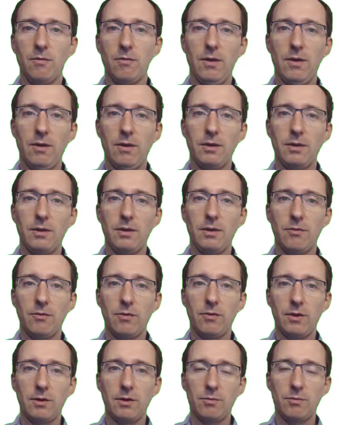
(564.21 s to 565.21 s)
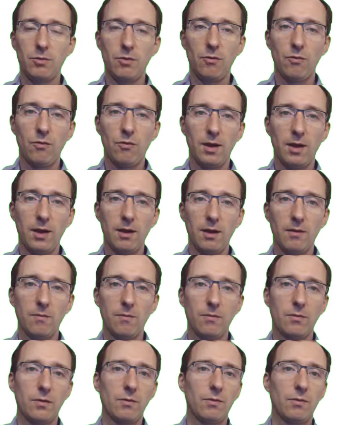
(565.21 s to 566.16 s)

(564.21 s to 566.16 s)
very different profile